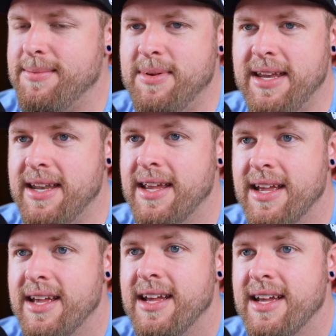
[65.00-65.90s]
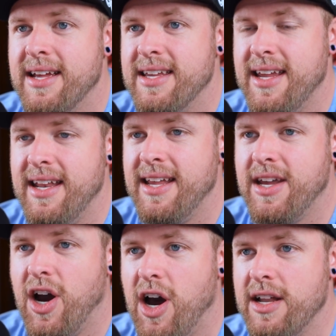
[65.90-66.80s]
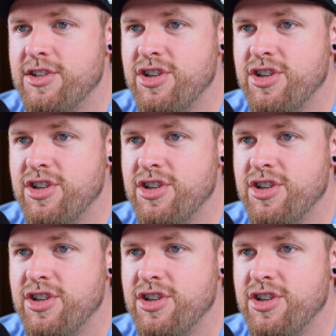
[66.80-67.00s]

I mean, getting caught